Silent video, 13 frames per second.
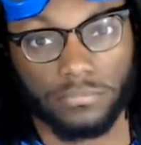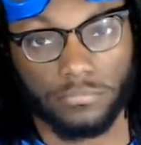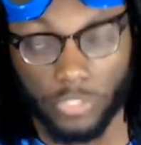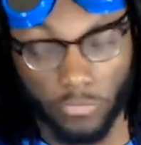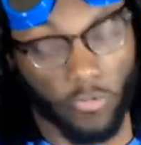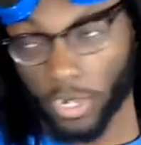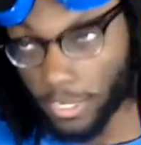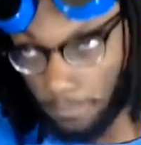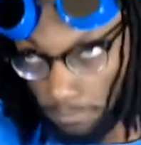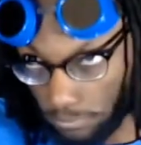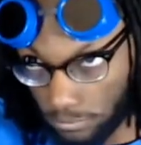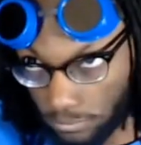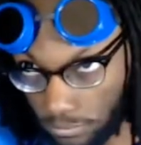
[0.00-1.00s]
So fuck them.
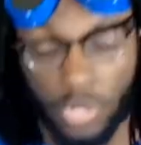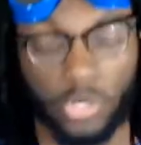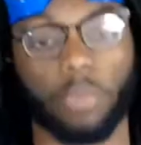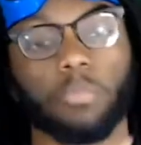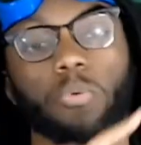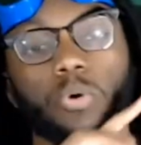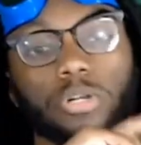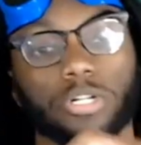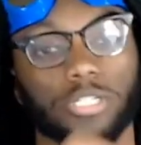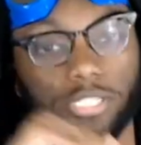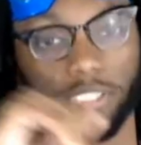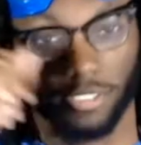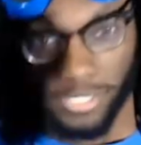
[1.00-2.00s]
Number one on
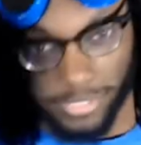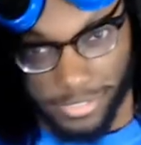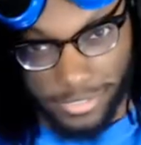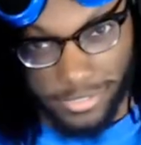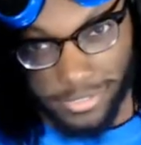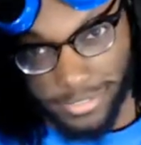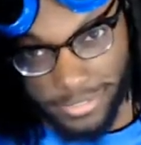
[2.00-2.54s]
this list.